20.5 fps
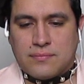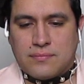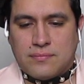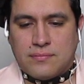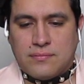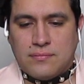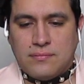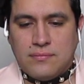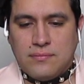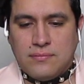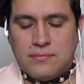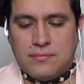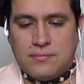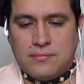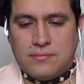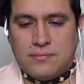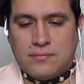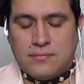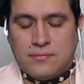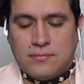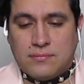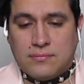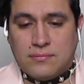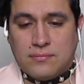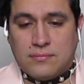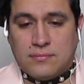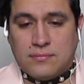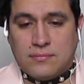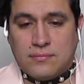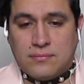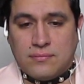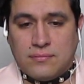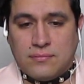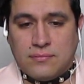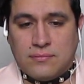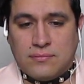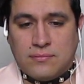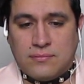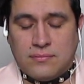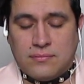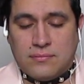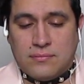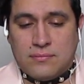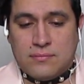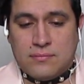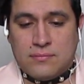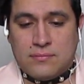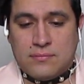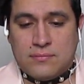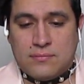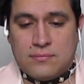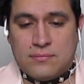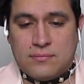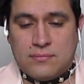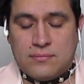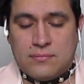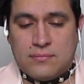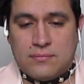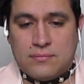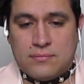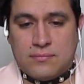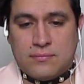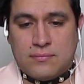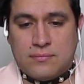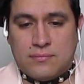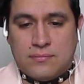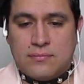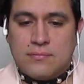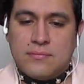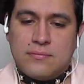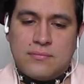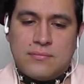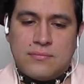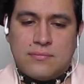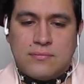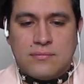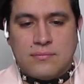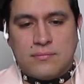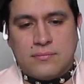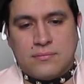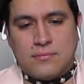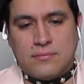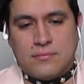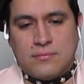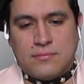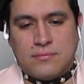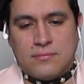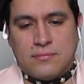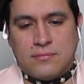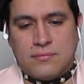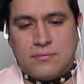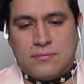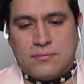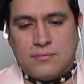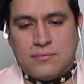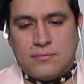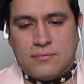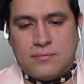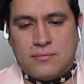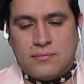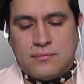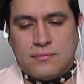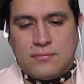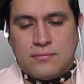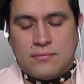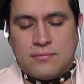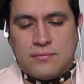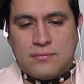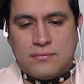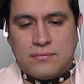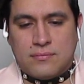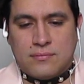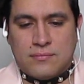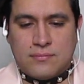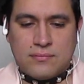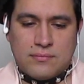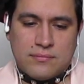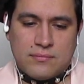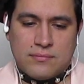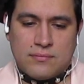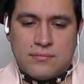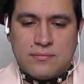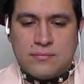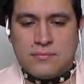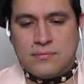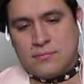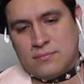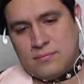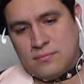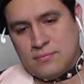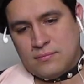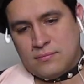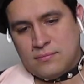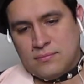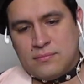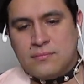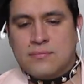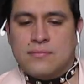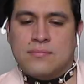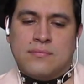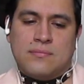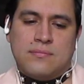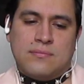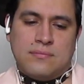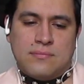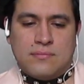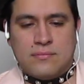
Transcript: Nobody speaks.